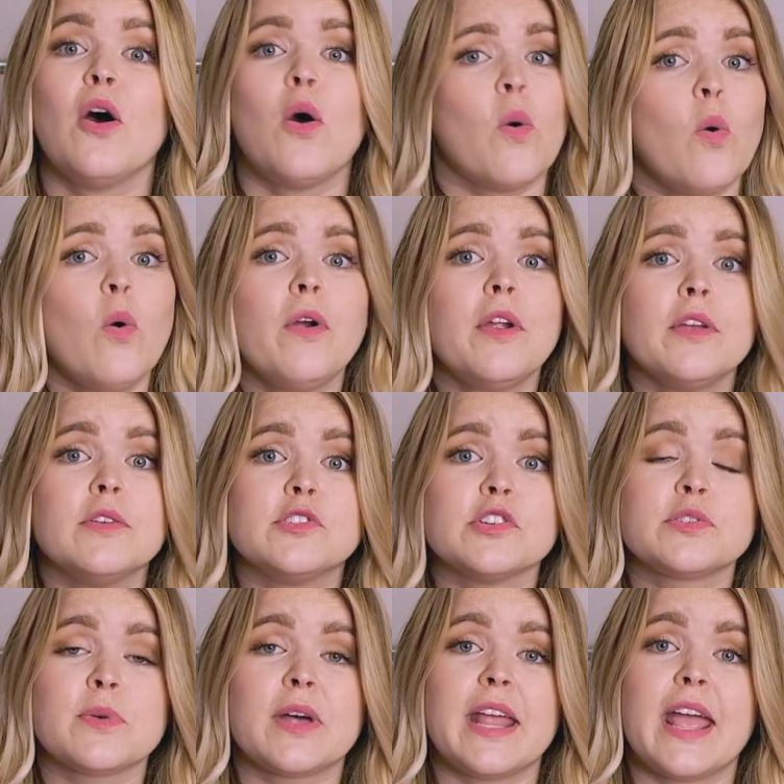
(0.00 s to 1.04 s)
or you
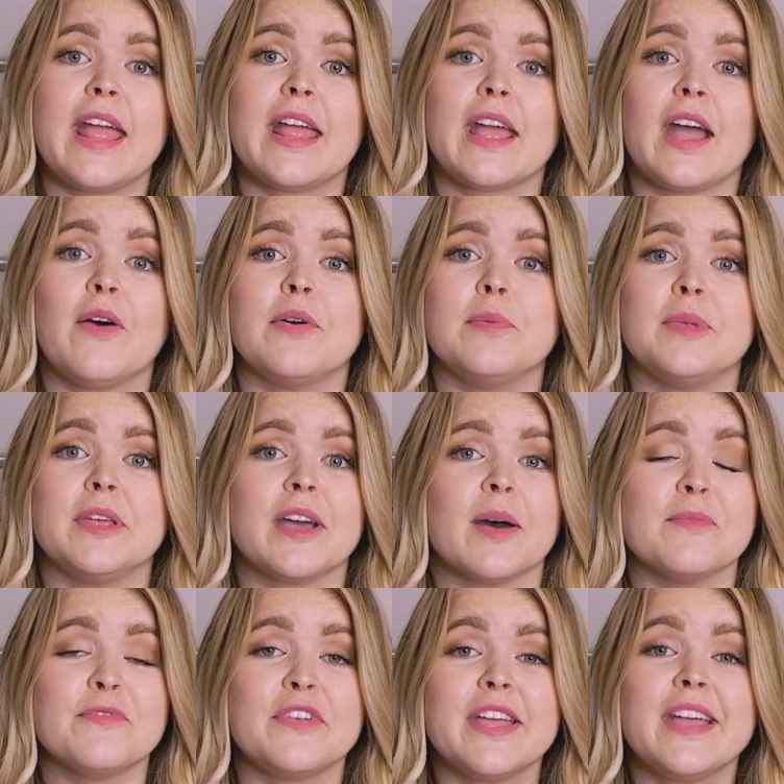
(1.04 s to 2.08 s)
just want to hang out and be
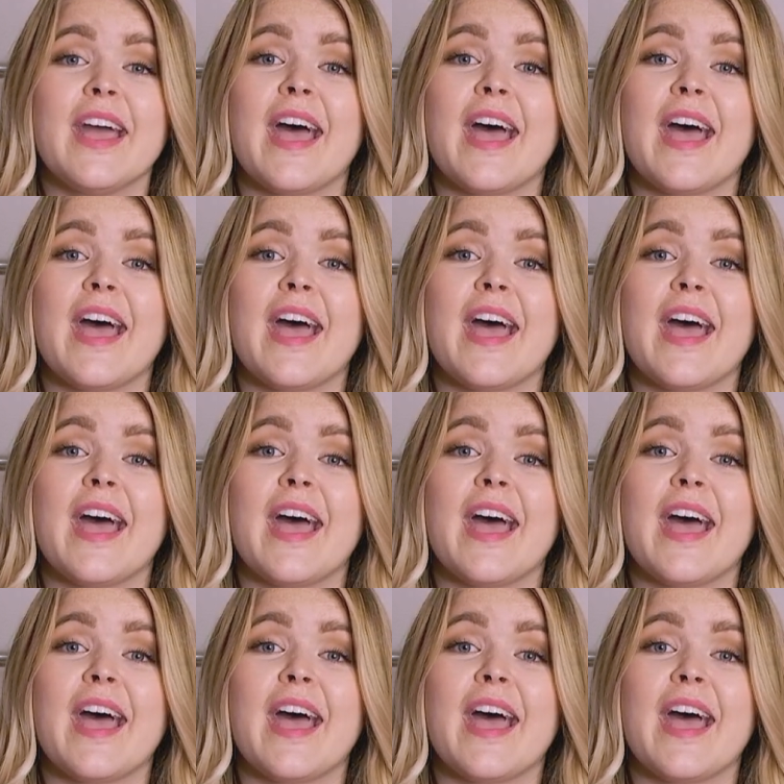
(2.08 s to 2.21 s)
comfy,